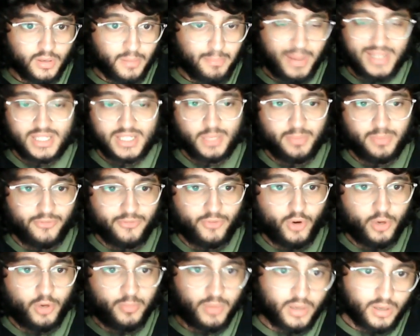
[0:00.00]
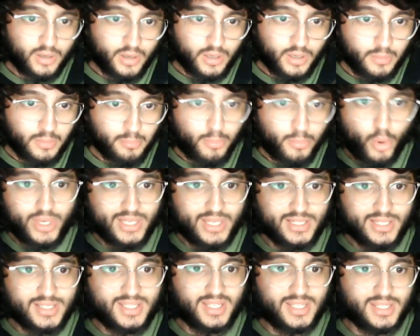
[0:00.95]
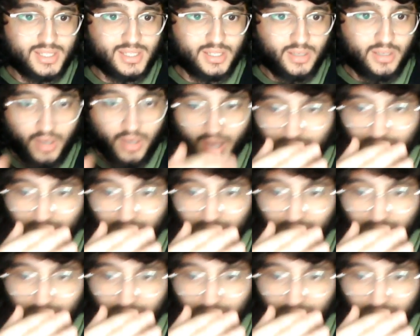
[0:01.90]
better performer, more consistent.